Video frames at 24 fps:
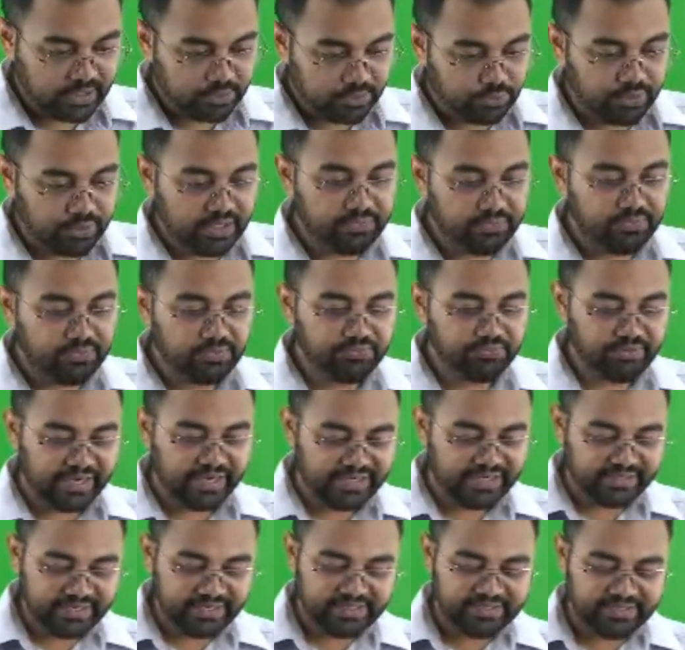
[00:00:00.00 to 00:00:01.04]
Today we
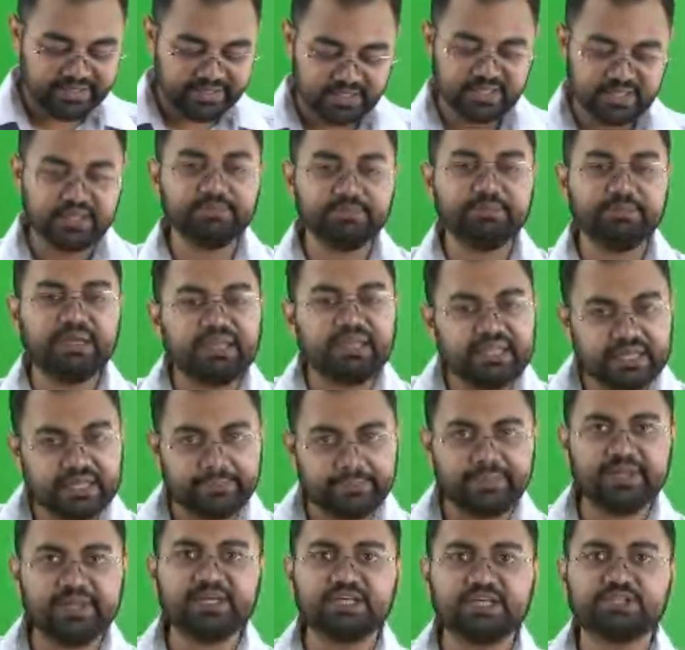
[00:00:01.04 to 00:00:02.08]
find that there are many
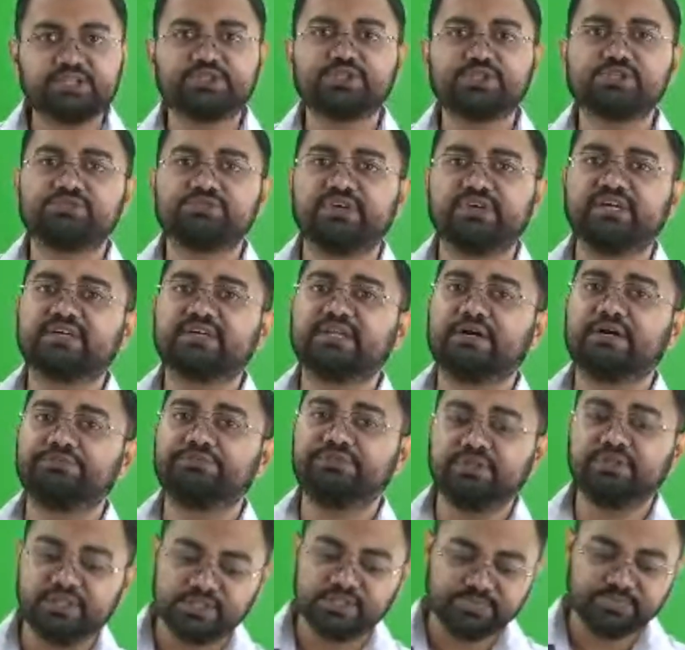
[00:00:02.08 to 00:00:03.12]
applications where
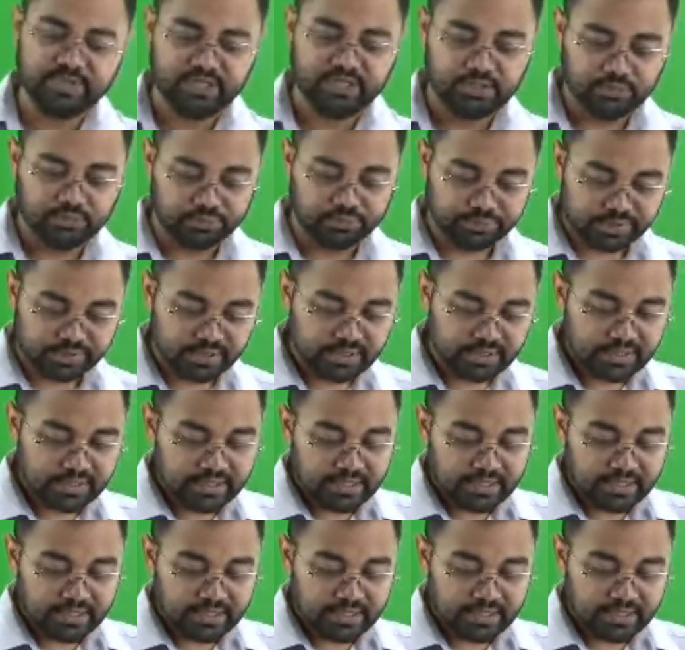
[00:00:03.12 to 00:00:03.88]
graphene is being used